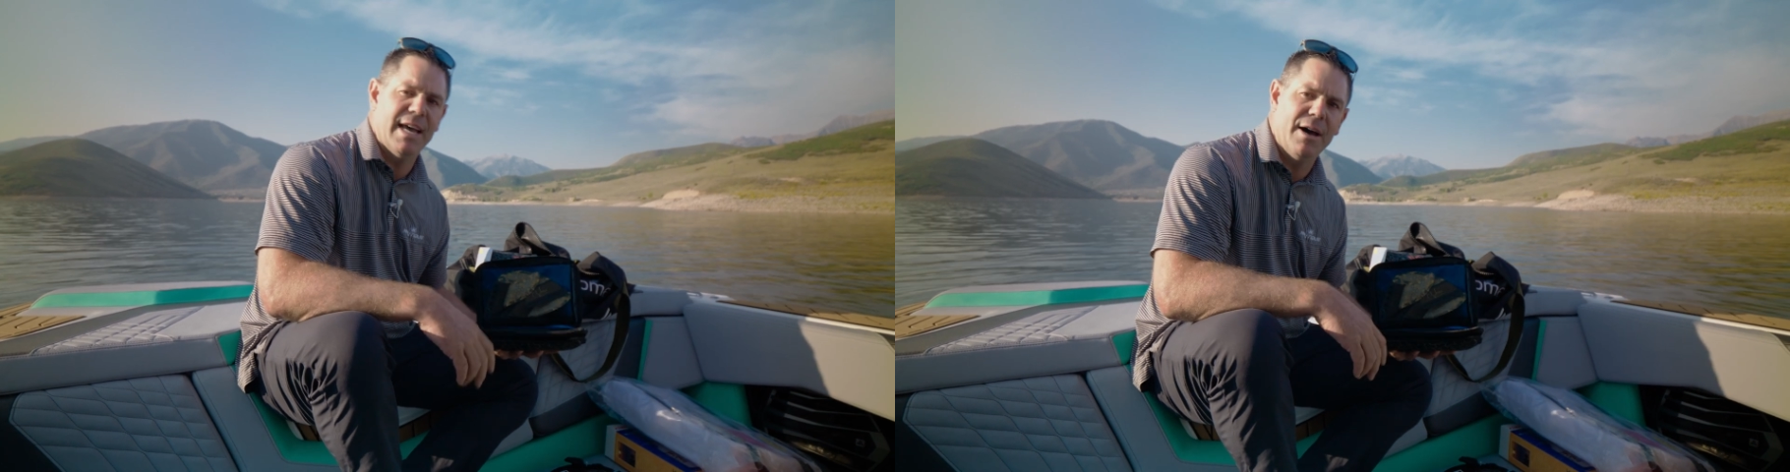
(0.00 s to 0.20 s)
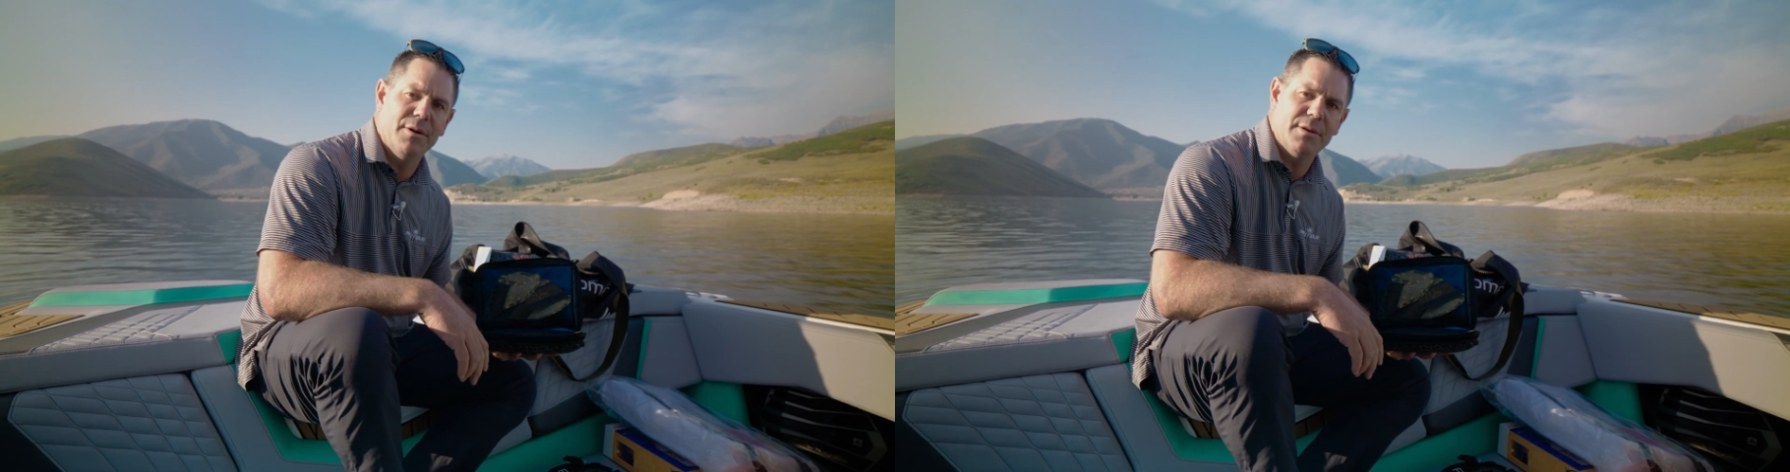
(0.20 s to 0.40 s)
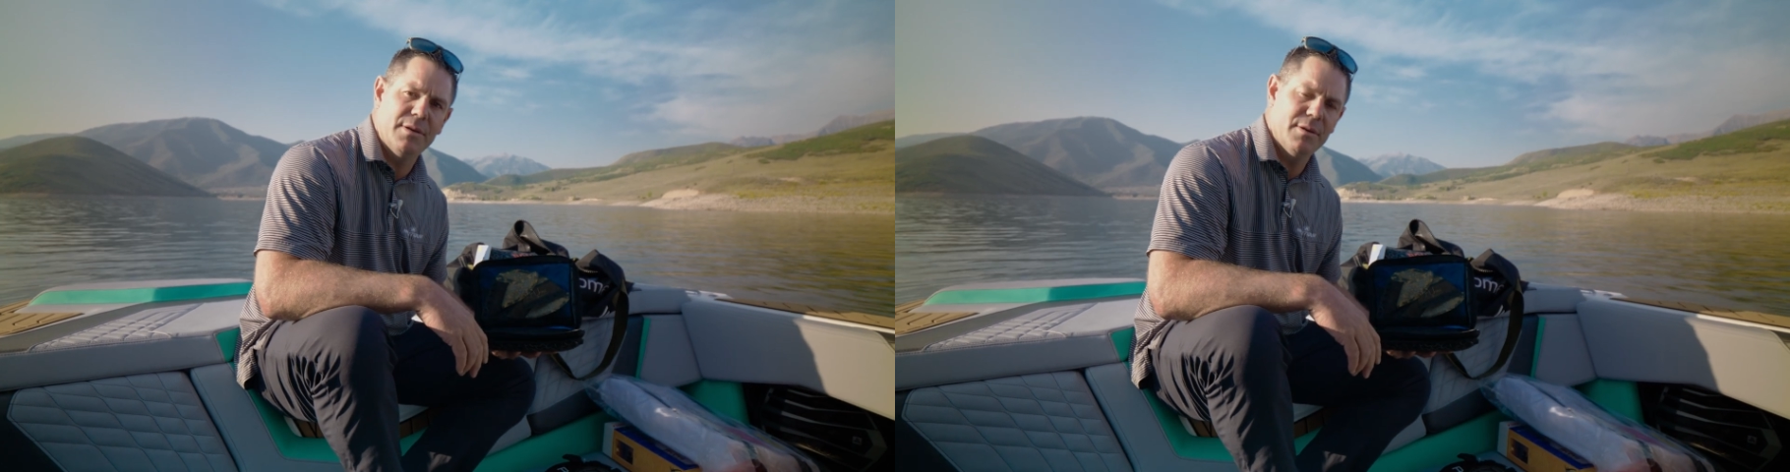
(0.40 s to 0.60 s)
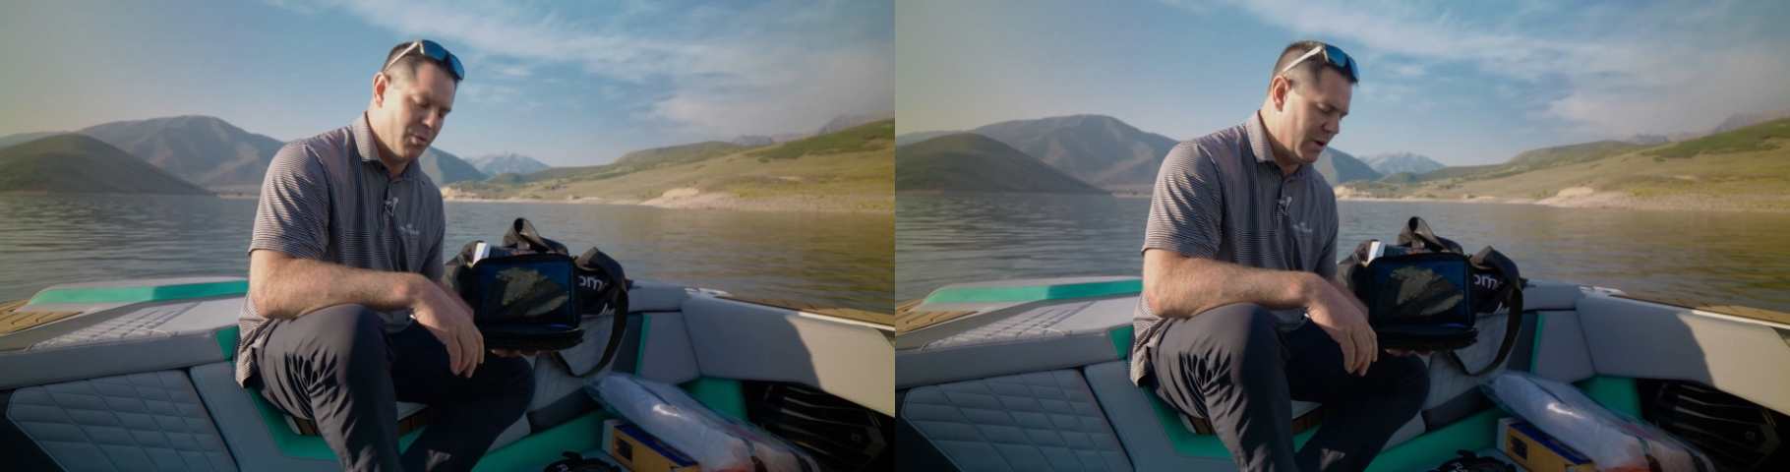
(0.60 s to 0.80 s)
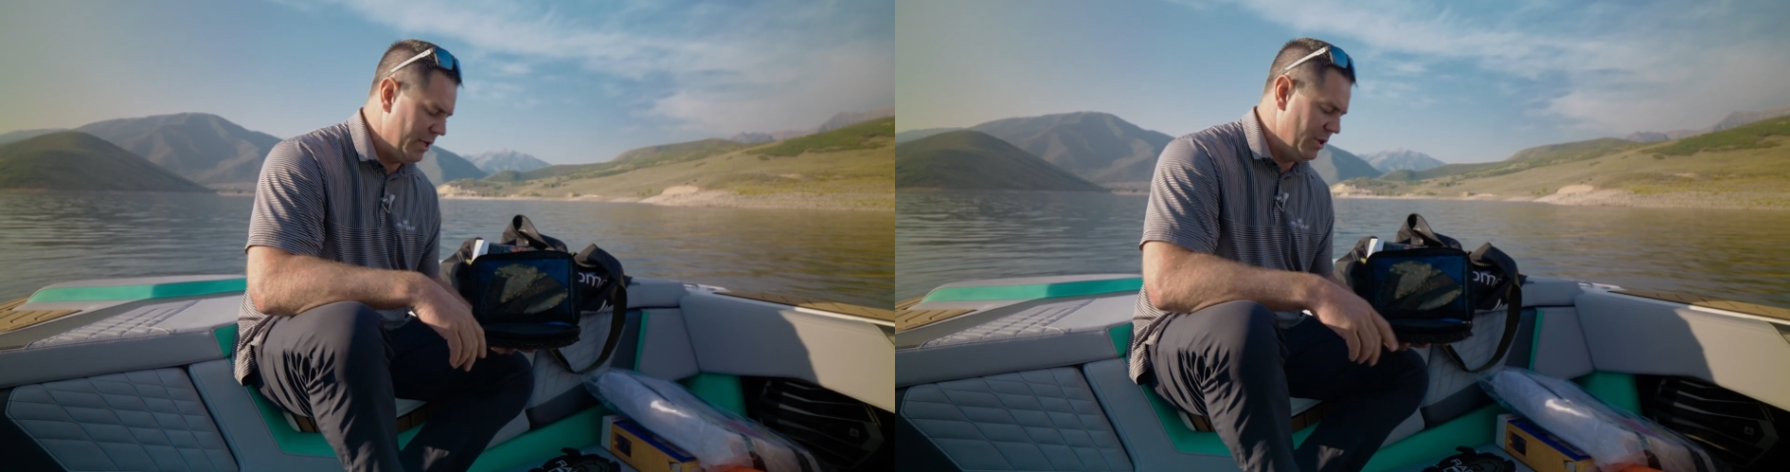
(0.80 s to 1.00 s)
out
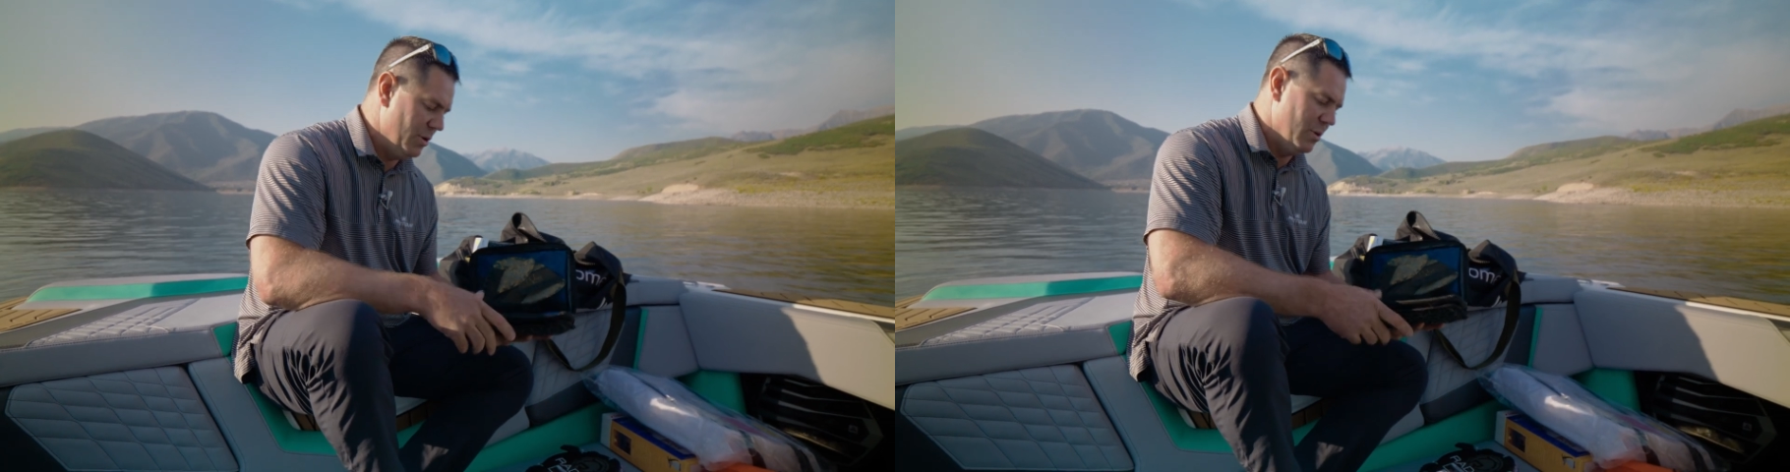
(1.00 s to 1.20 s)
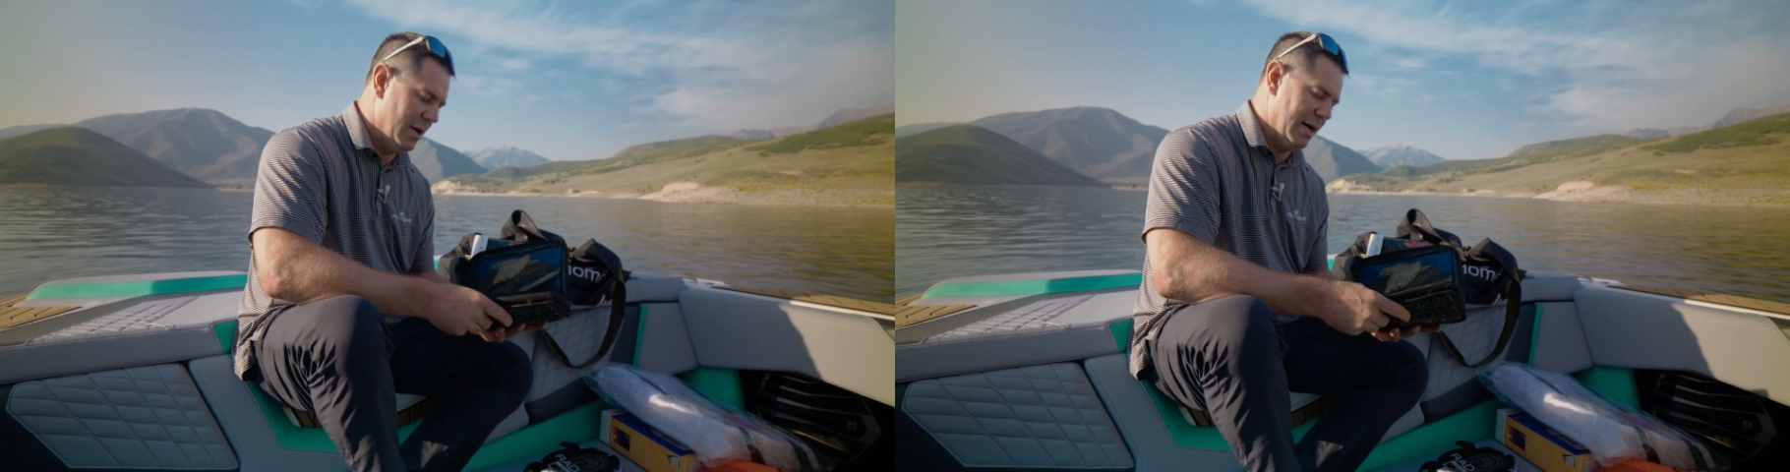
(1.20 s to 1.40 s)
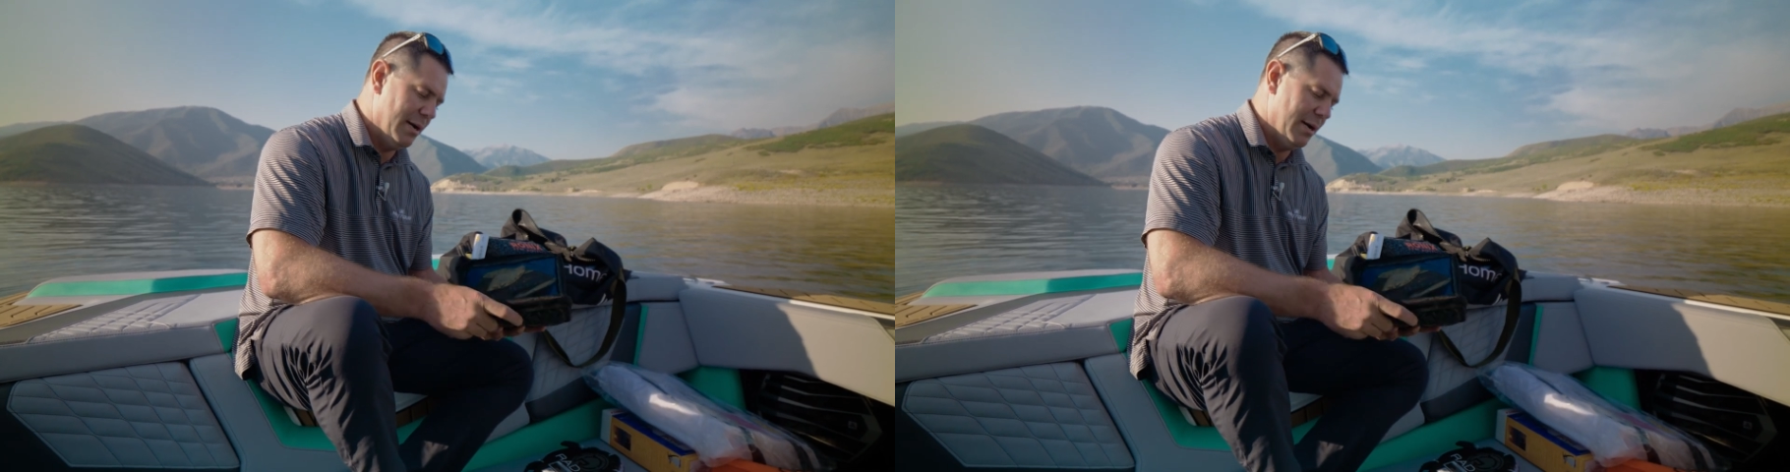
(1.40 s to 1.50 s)
when you